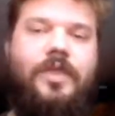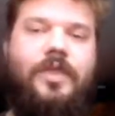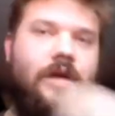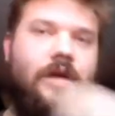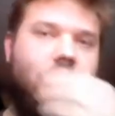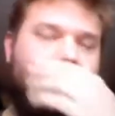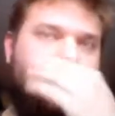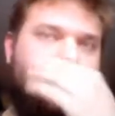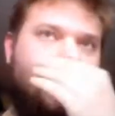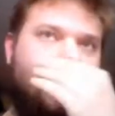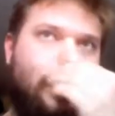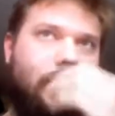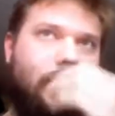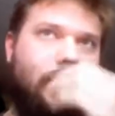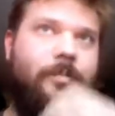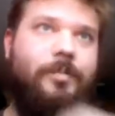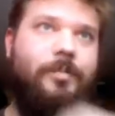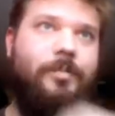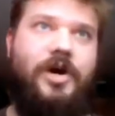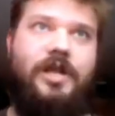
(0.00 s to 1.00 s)

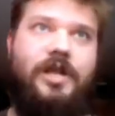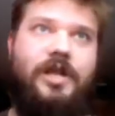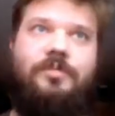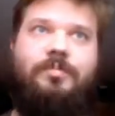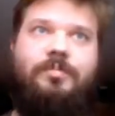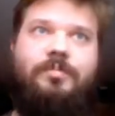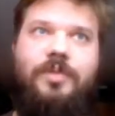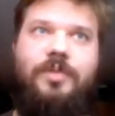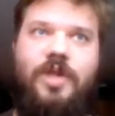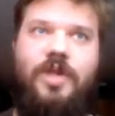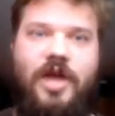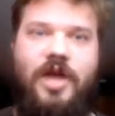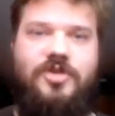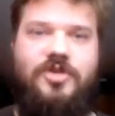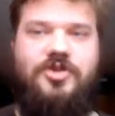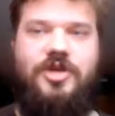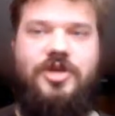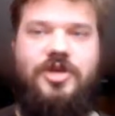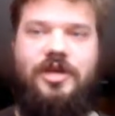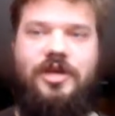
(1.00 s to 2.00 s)
but
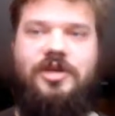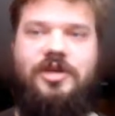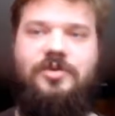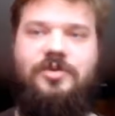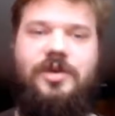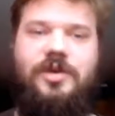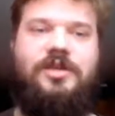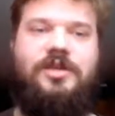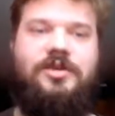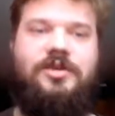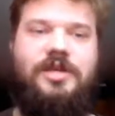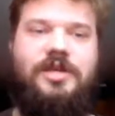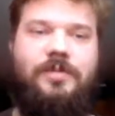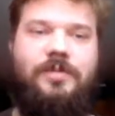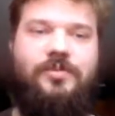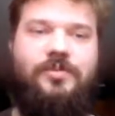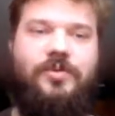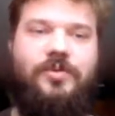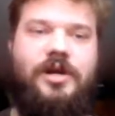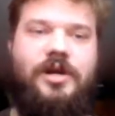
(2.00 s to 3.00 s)
plunging you into deep
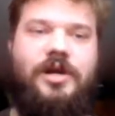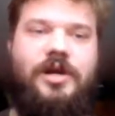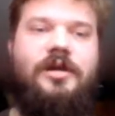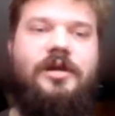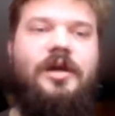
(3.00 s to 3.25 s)
water,